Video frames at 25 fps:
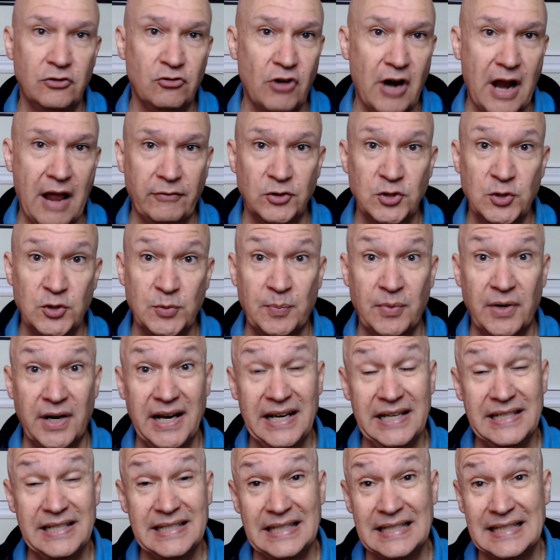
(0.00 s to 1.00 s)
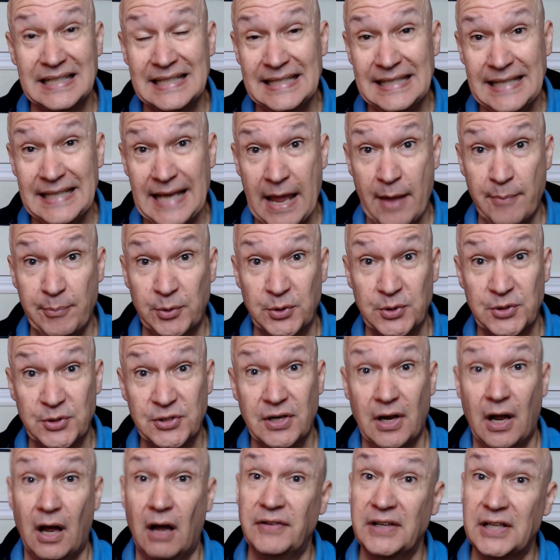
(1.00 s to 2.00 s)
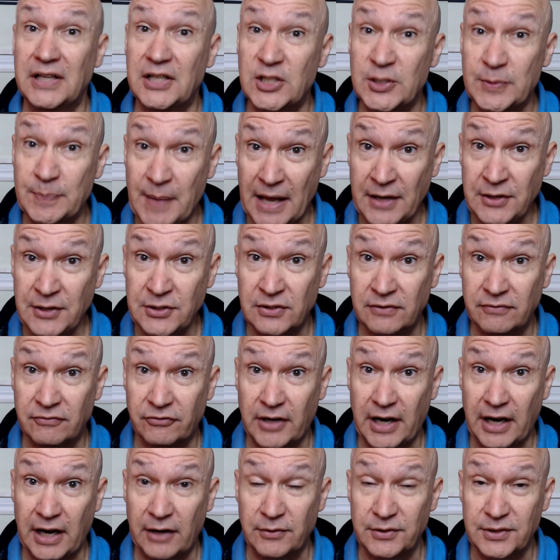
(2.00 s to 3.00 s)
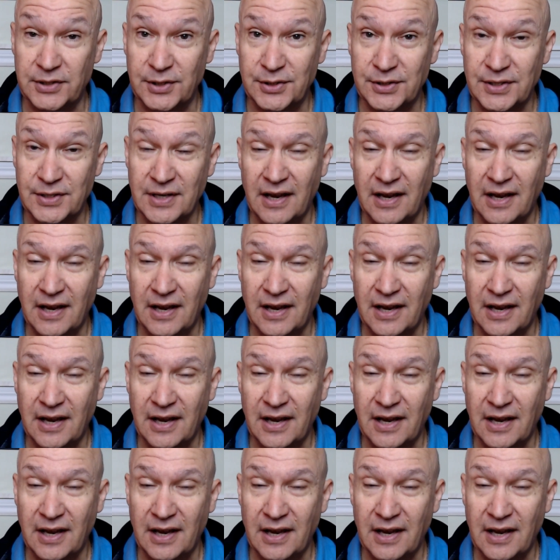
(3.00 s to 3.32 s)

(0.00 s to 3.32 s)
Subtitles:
travel sprays, and samples of expensive fragrances.